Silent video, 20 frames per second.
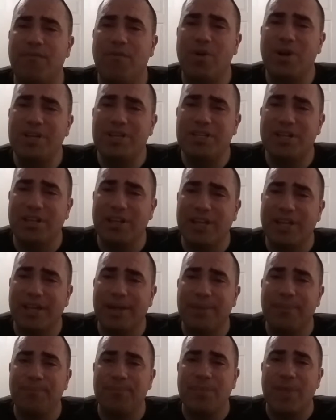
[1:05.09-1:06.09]

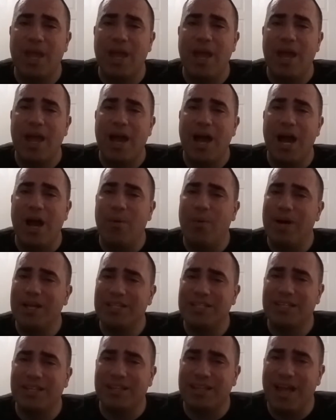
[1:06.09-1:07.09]
fortunately, I
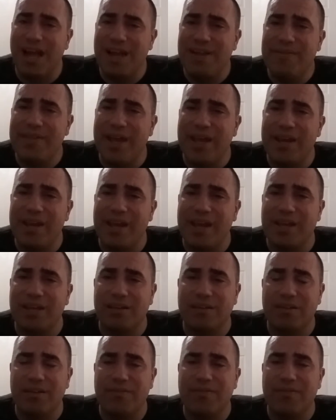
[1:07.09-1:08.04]
watched it live that night.